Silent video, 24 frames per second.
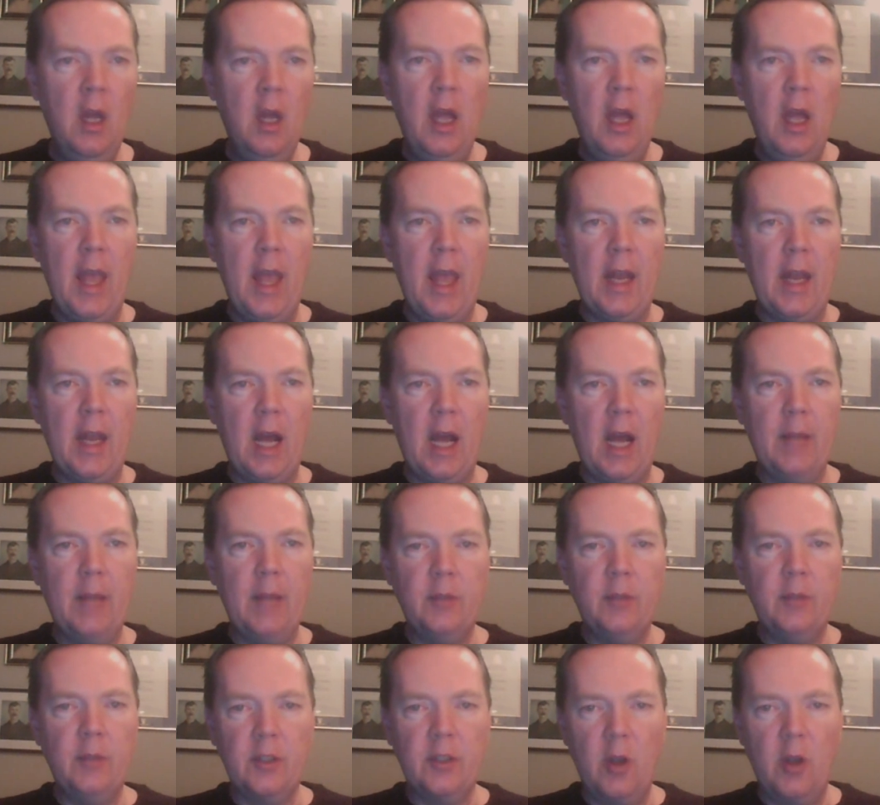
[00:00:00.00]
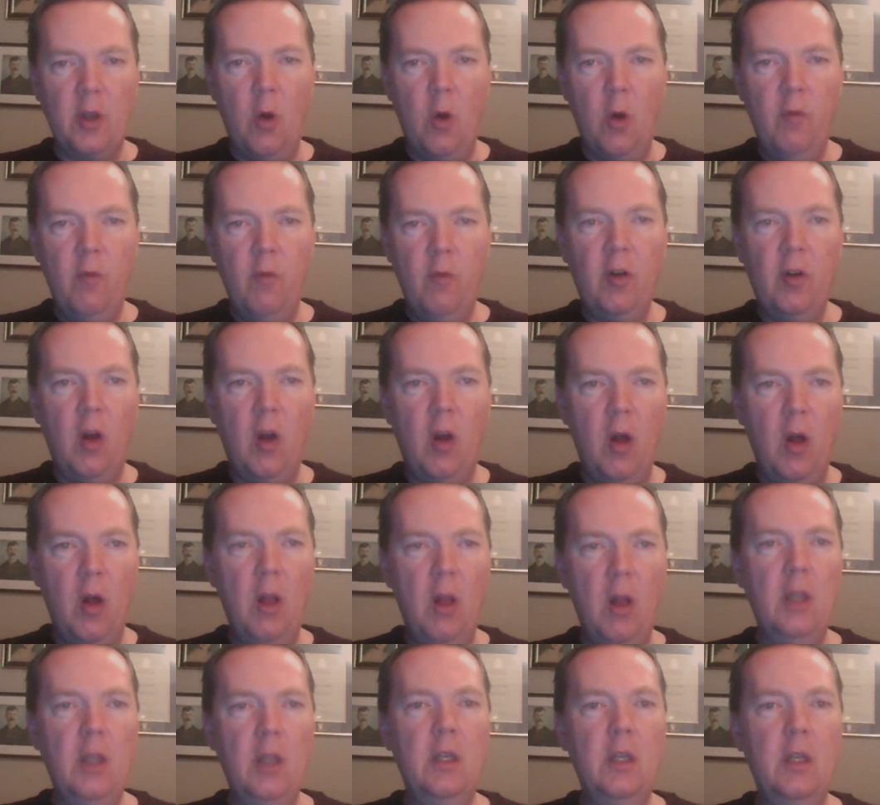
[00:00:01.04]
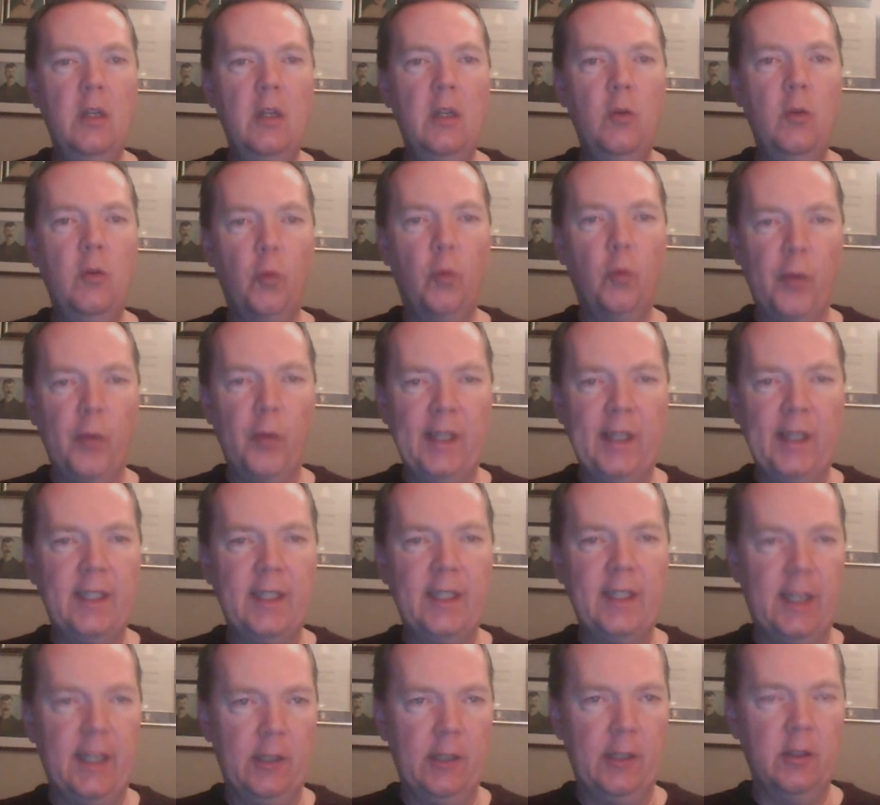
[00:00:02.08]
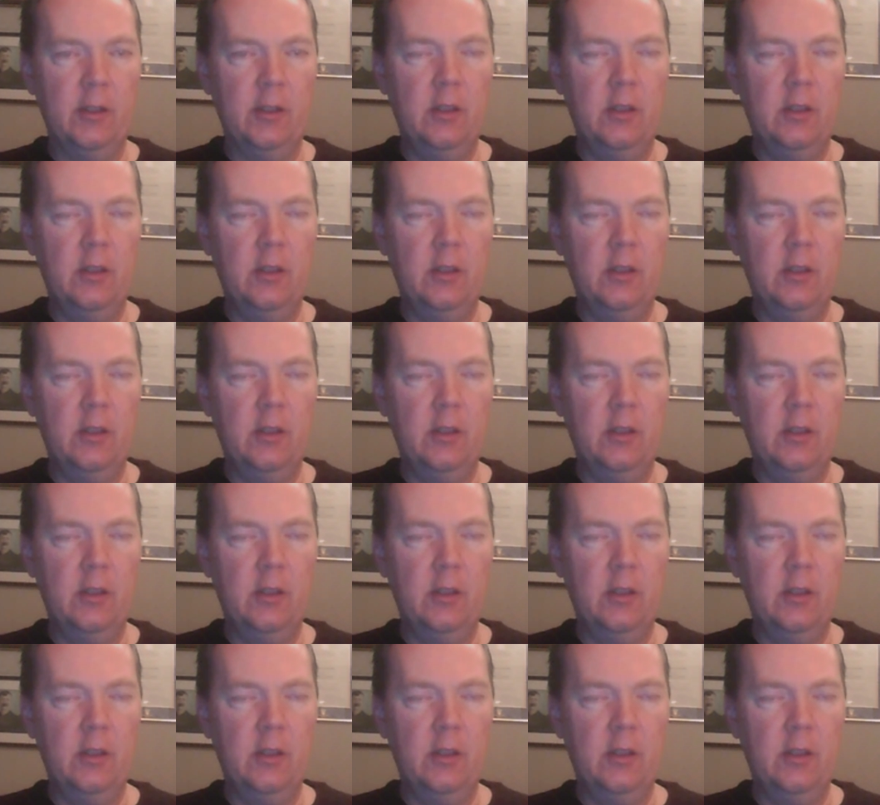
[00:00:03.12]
And I'm just overall really tired.